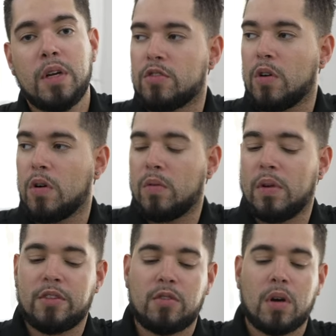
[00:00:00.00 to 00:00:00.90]
So
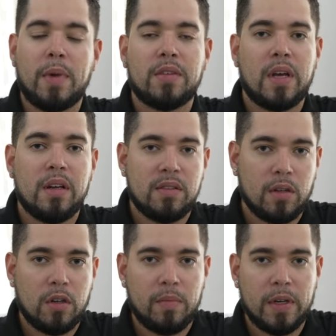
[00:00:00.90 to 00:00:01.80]
let's talk about settings a
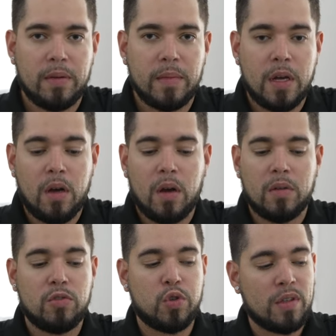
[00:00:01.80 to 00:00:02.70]
little bit.
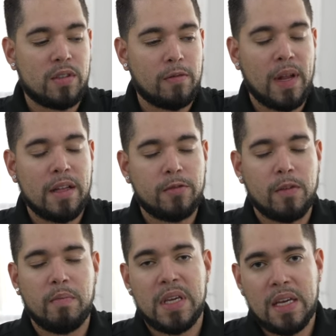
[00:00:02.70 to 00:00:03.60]
Choice of lens
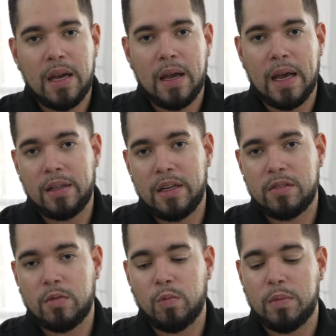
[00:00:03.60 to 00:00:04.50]
for me, at
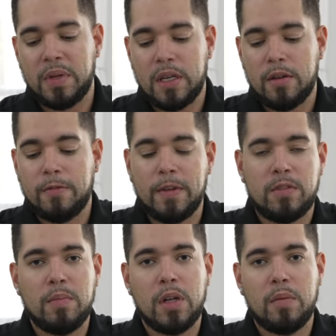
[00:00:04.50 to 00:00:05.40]
least, would be
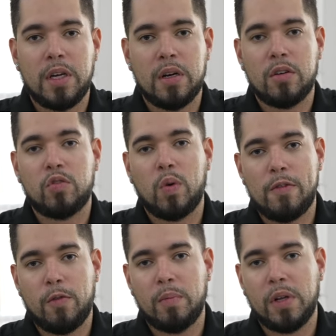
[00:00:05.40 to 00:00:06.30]
50 millimeter,
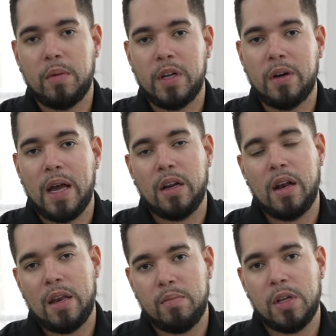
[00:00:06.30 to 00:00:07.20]
24 millimeter, and a
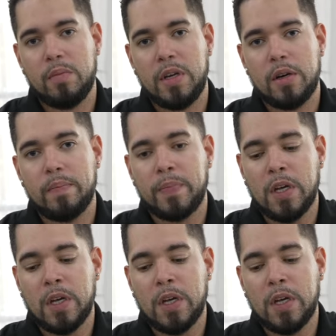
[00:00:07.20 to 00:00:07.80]
90 millimeter.